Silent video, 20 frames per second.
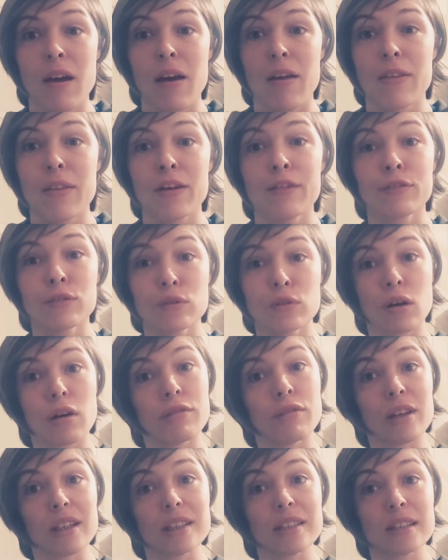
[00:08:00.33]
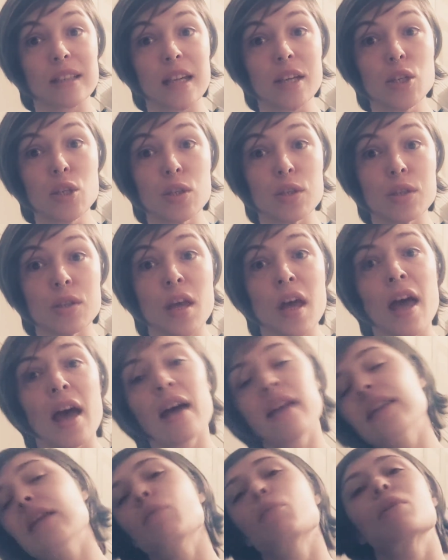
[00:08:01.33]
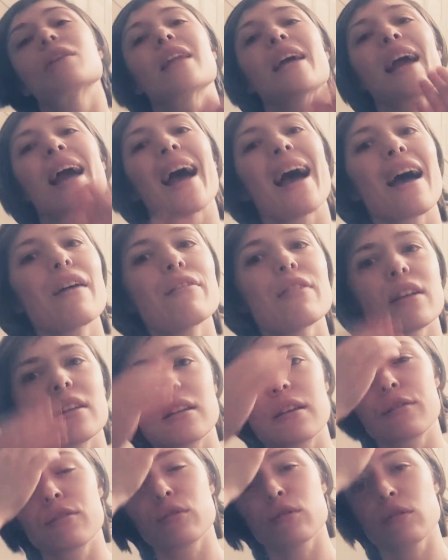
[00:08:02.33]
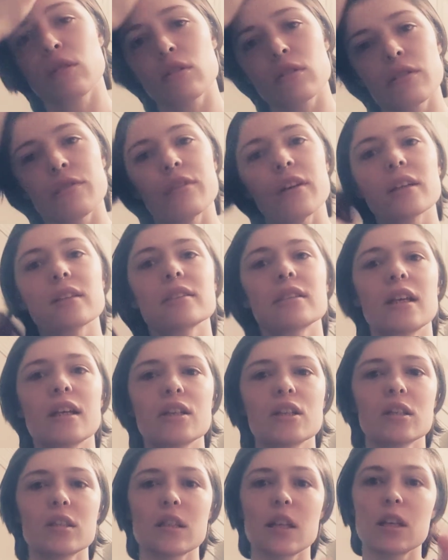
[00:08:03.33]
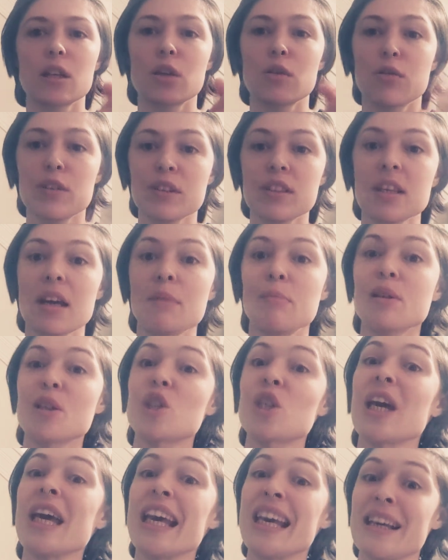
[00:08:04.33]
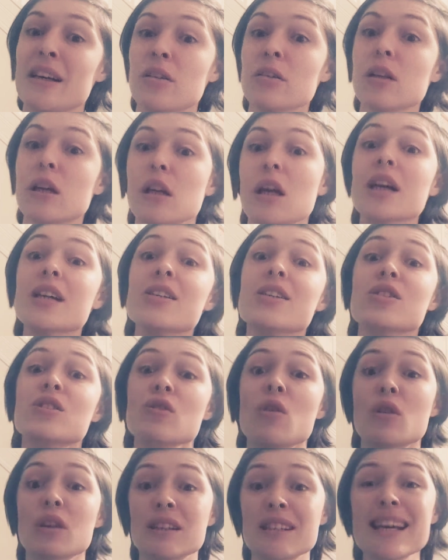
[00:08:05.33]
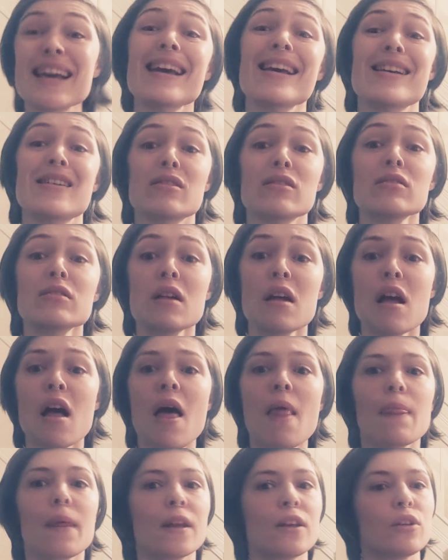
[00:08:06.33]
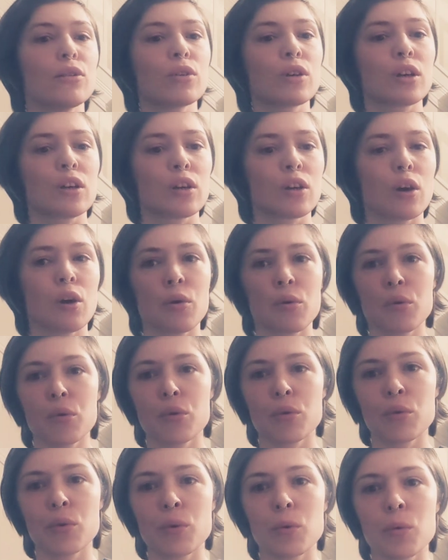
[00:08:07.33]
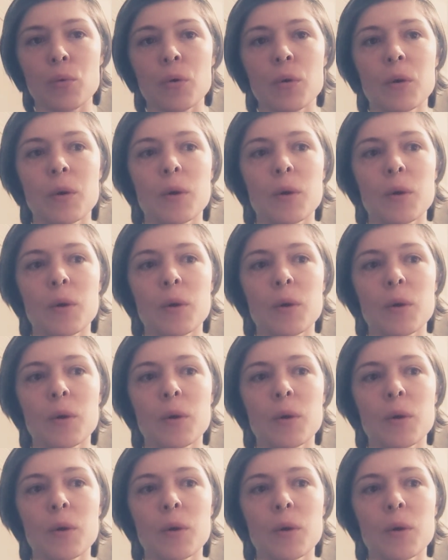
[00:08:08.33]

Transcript: their full lot of vaccinations. And then when they have had their full lot of vaccinations and you've established heel, a nice solid heel, then you can go through